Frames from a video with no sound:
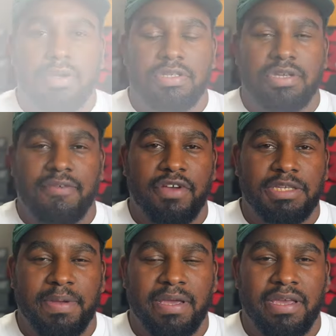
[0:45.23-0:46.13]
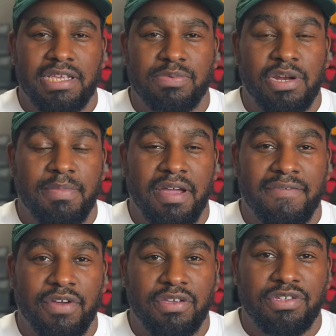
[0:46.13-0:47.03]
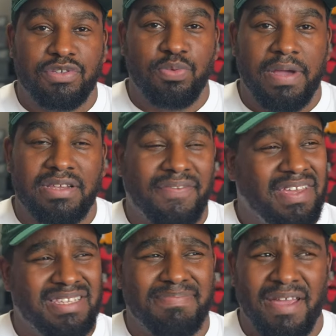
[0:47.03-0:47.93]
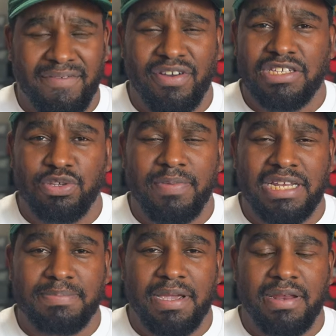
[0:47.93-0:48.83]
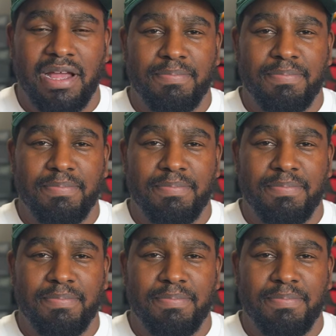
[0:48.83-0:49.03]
So the first pair is one of my first New Balance, I think it's my first New Balance pair that I